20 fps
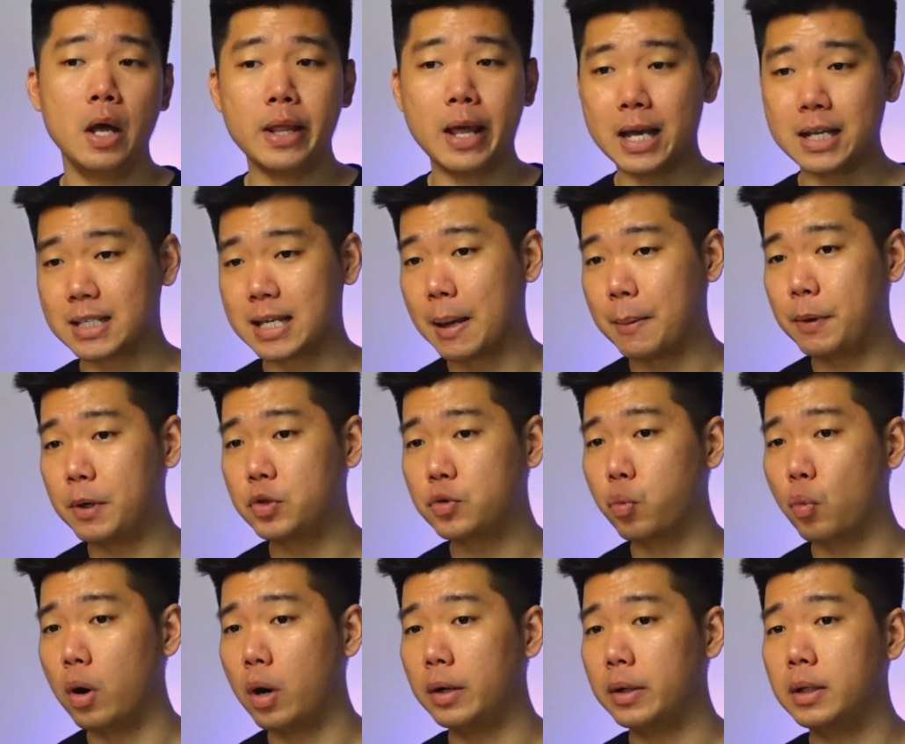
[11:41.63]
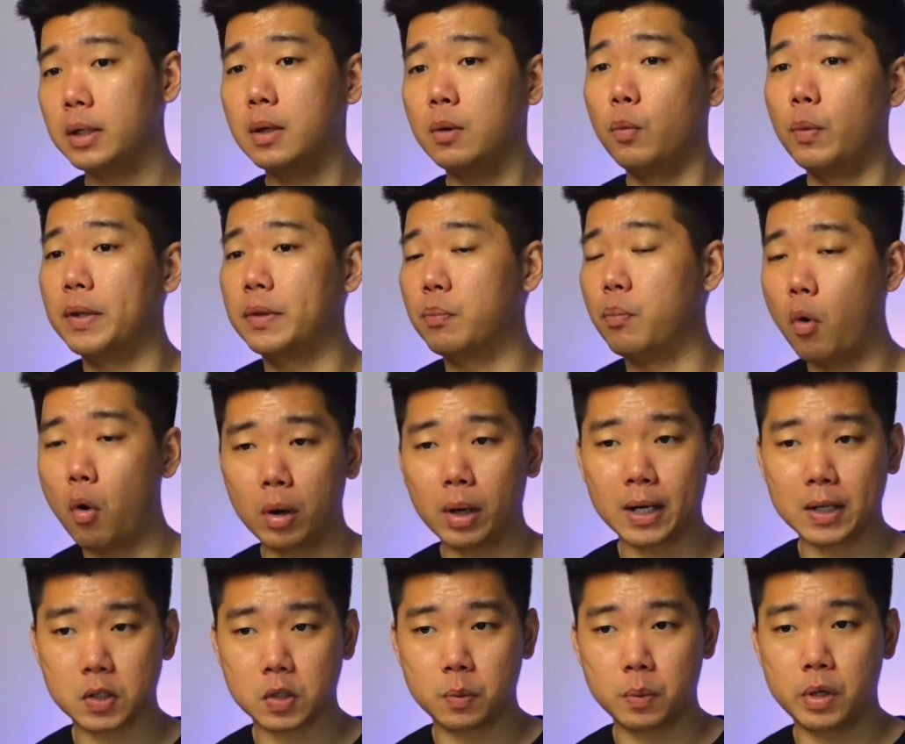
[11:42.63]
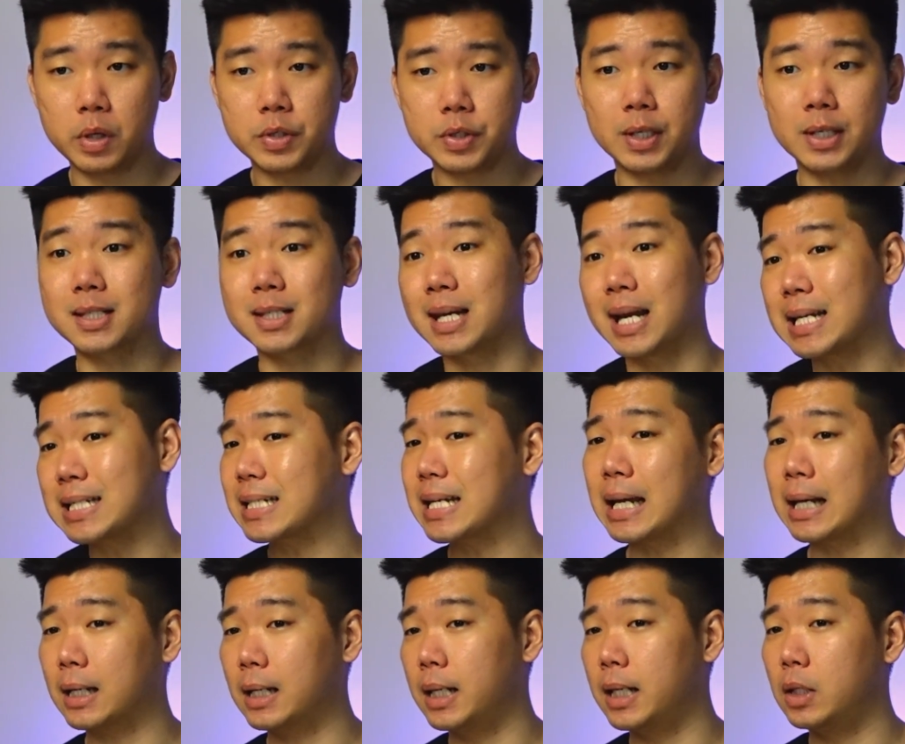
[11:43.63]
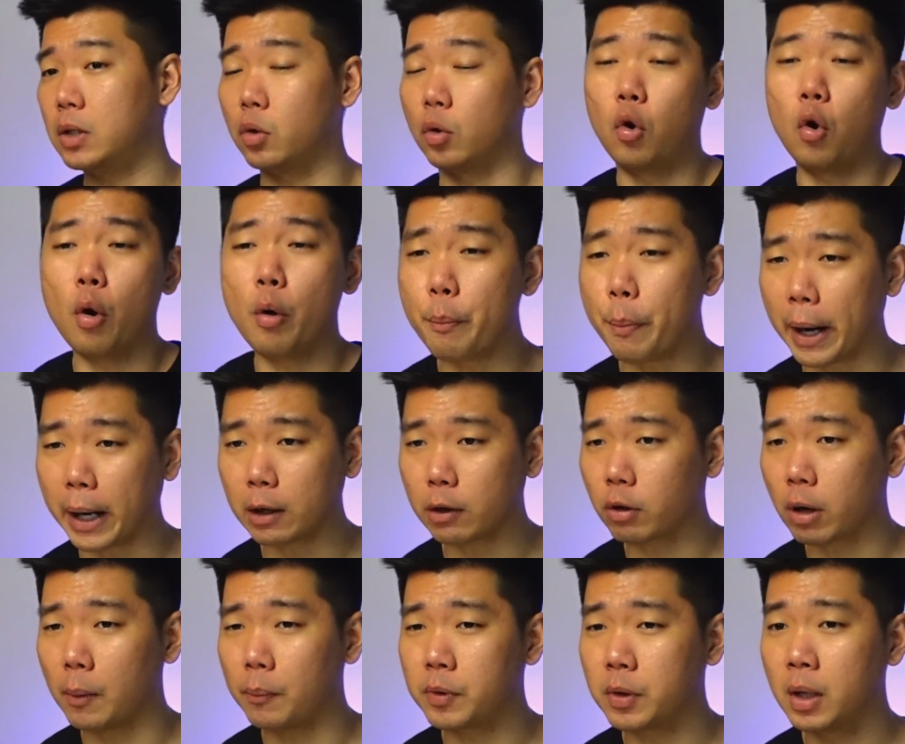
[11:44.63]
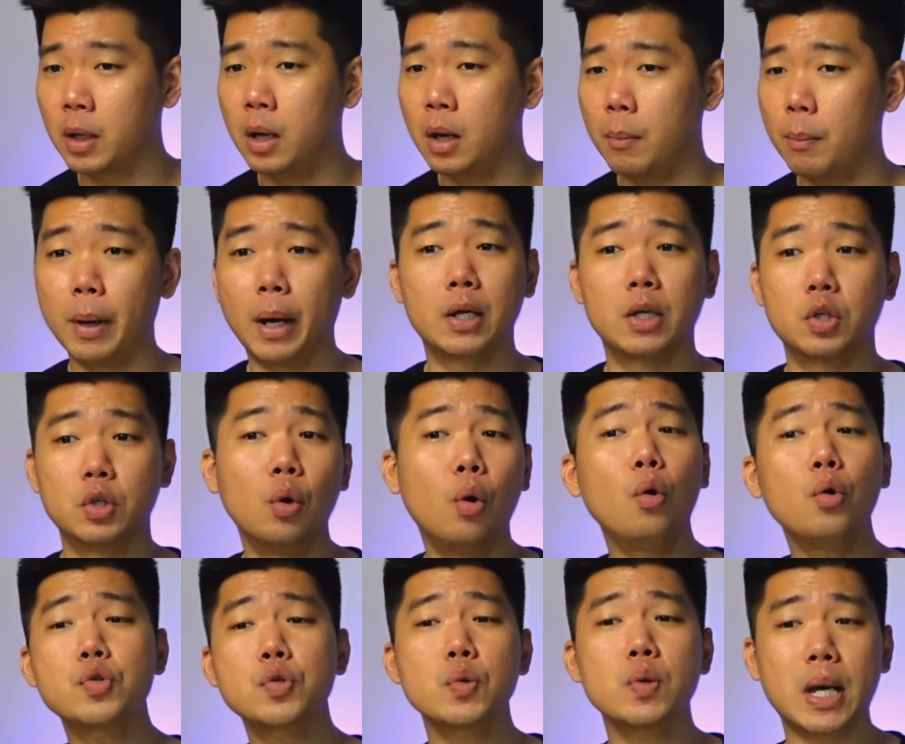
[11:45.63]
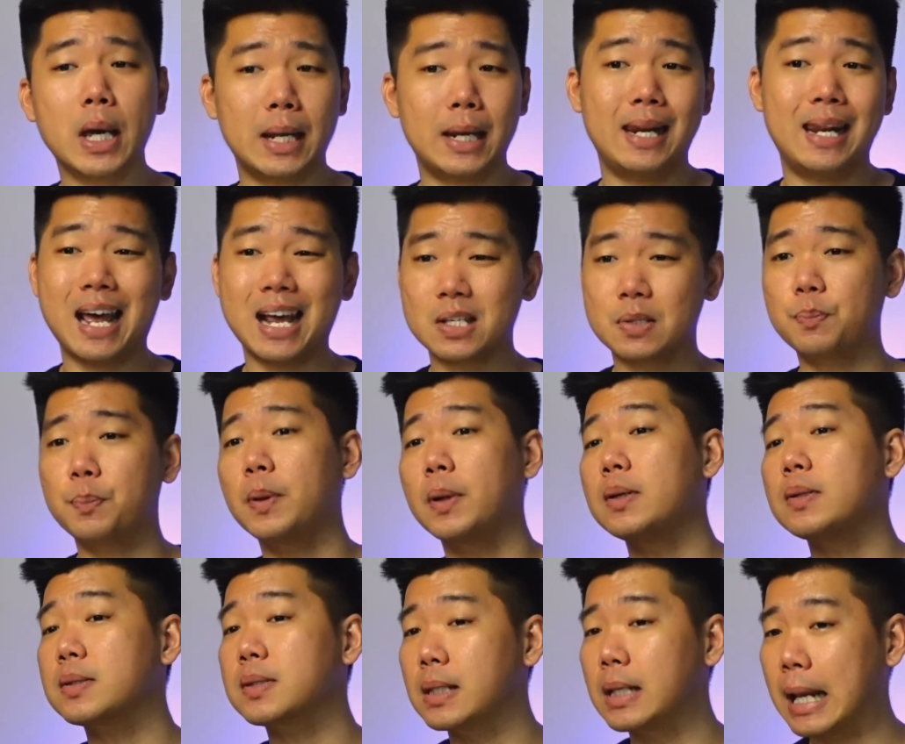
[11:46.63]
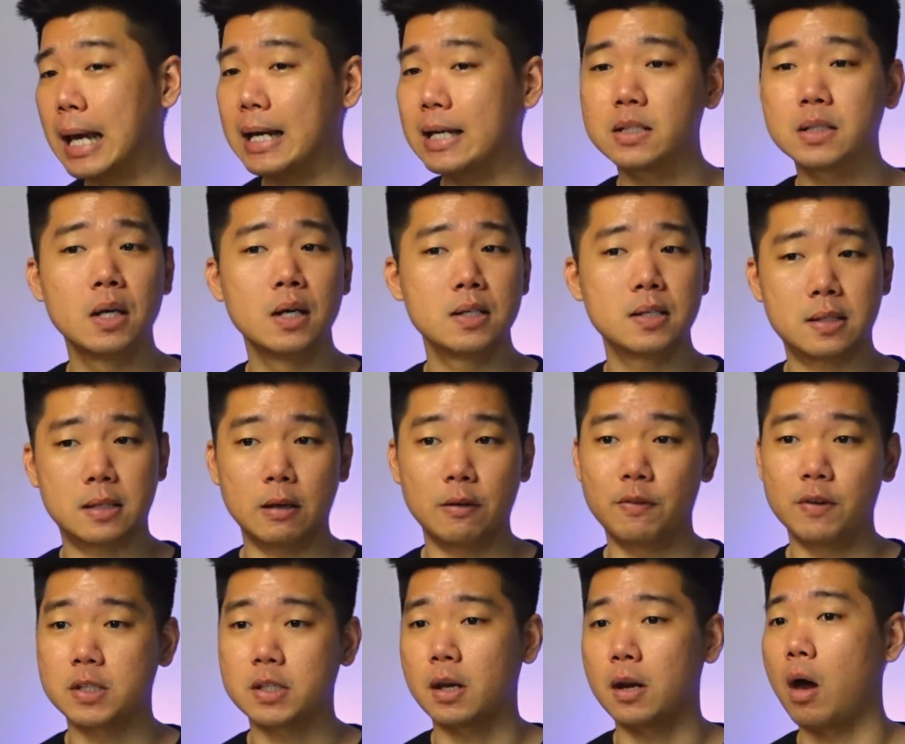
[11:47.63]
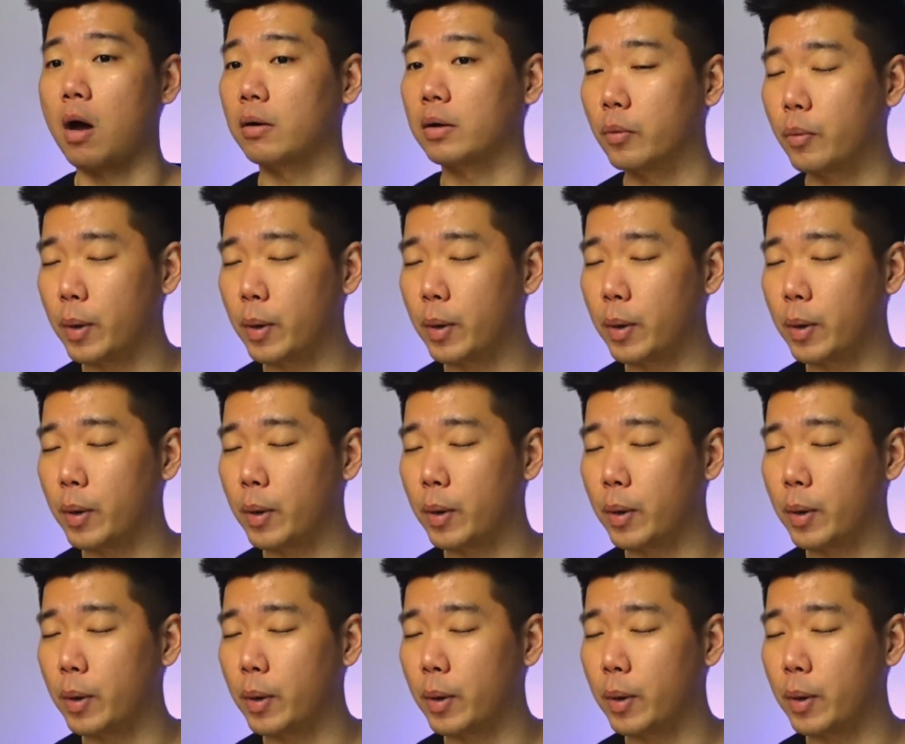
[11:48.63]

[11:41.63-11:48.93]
The established one with more customers is less likely to go bankrupt but you also get less personalized service along the